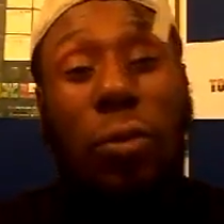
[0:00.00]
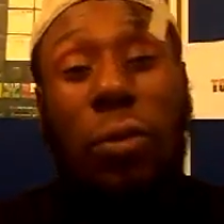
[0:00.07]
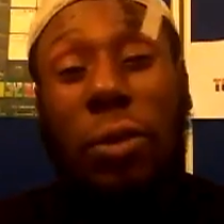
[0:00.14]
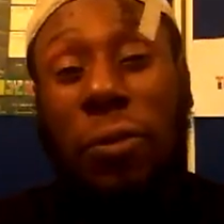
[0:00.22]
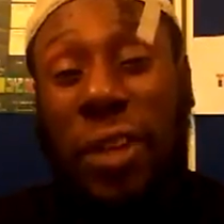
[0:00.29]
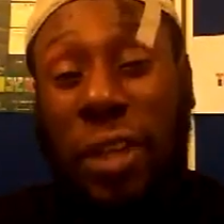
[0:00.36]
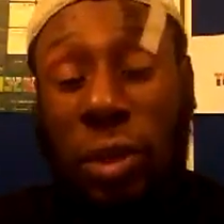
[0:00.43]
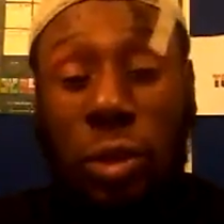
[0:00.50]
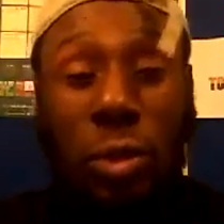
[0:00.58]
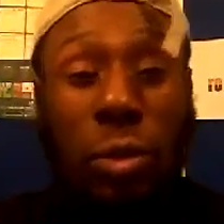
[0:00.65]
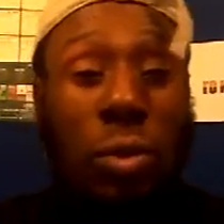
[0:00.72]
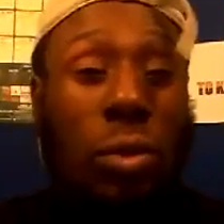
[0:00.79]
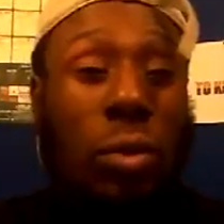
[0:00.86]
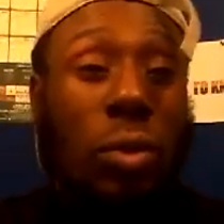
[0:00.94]
for the venue,
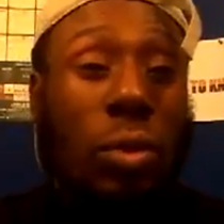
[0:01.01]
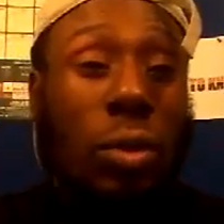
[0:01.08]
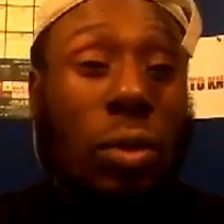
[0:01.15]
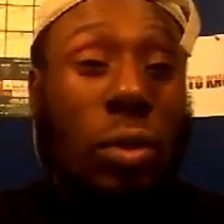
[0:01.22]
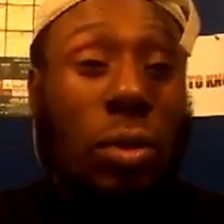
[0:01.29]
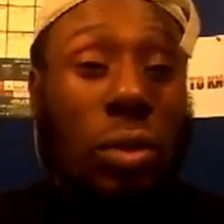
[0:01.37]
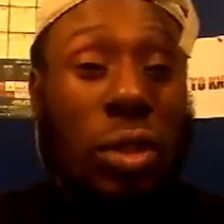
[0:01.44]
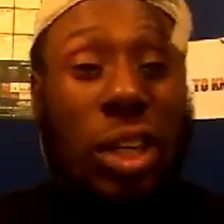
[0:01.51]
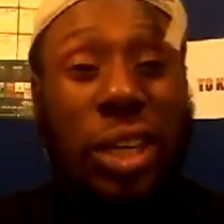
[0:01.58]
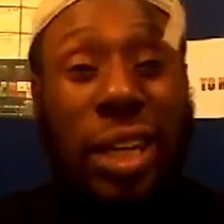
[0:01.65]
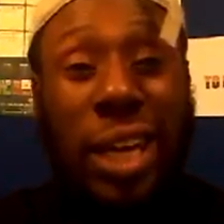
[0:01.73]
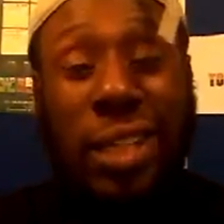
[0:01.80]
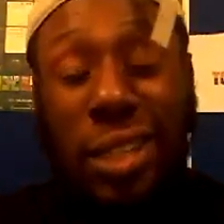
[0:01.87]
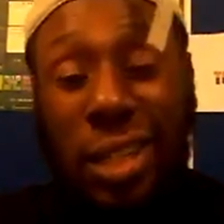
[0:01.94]
to get your
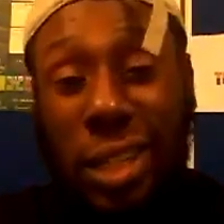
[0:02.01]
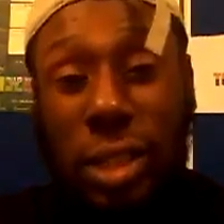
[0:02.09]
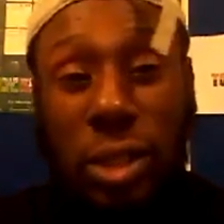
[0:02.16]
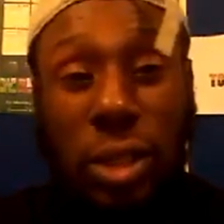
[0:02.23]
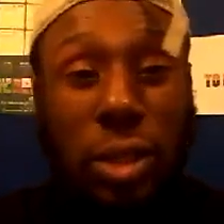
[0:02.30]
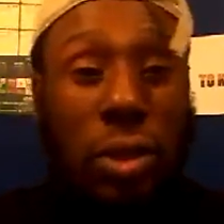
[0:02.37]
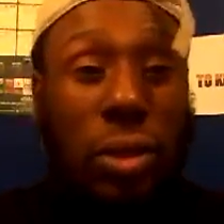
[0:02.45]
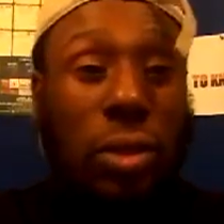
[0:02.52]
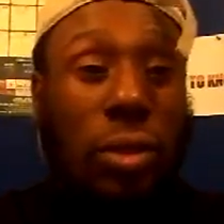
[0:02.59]
case listed.